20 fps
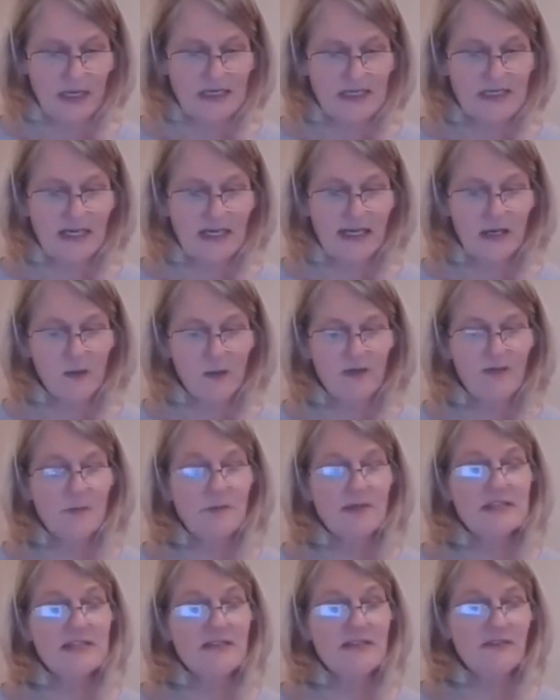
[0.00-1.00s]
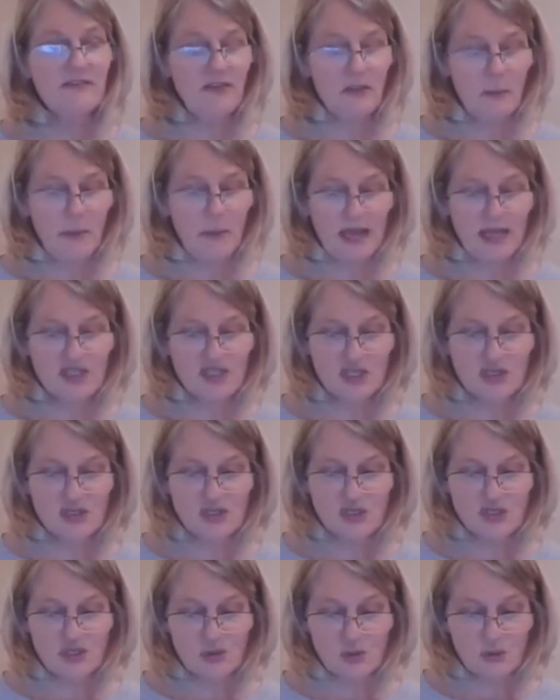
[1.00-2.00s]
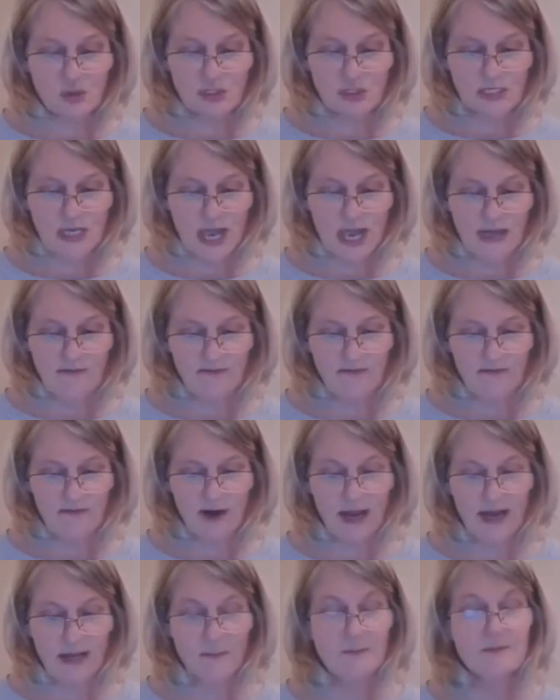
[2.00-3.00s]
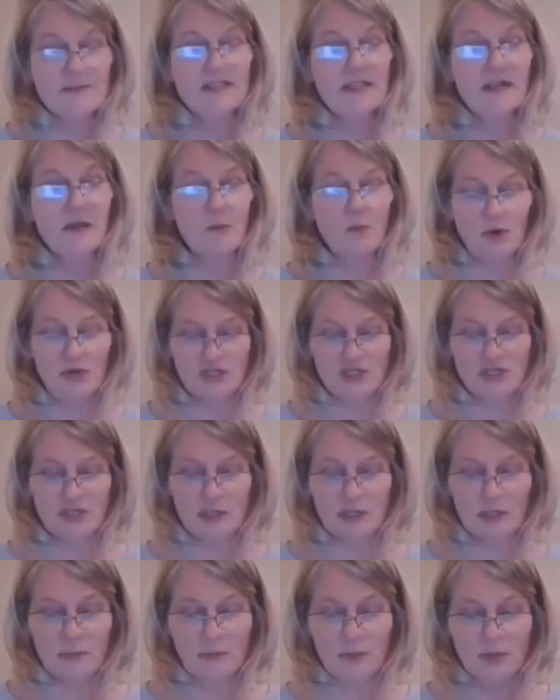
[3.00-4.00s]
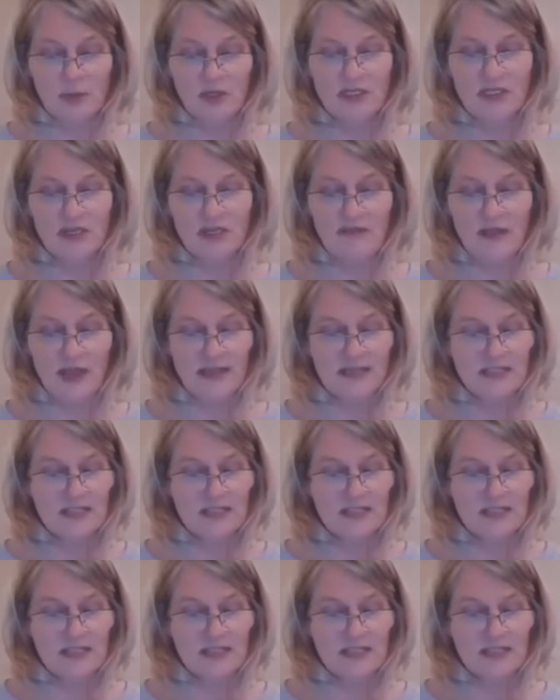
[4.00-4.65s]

Dealing with misinformation, short time frames in which the community have had